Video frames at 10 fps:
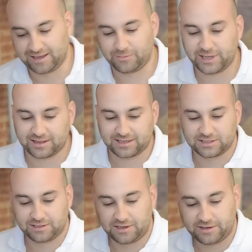Yeah, we get this
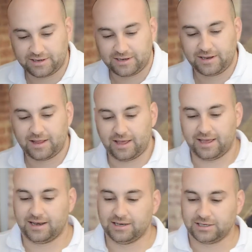a lot,
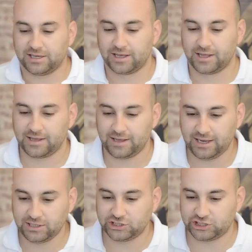and
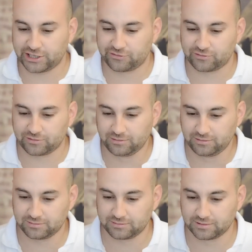in
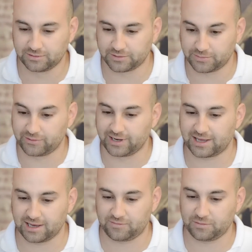general, I don't want to be really
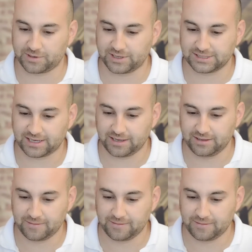careful what I say.